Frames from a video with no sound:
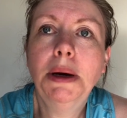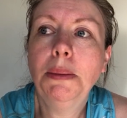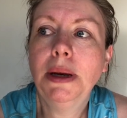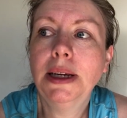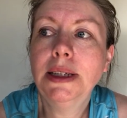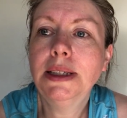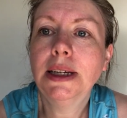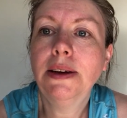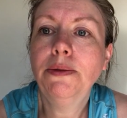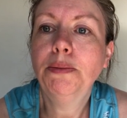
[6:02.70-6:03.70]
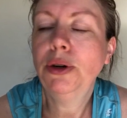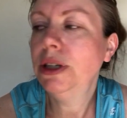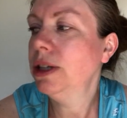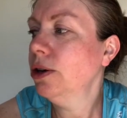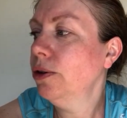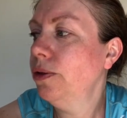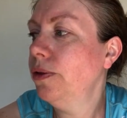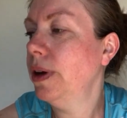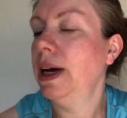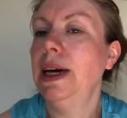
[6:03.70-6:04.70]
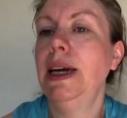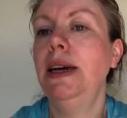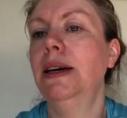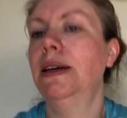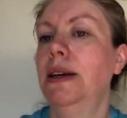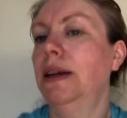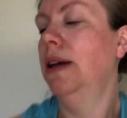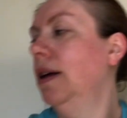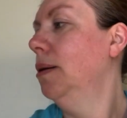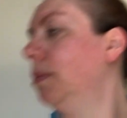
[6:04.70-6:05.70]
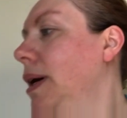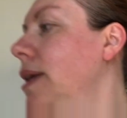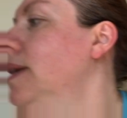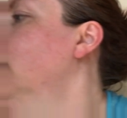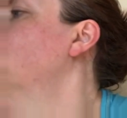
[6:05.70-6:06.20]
amount planned. I've printed off a pattern.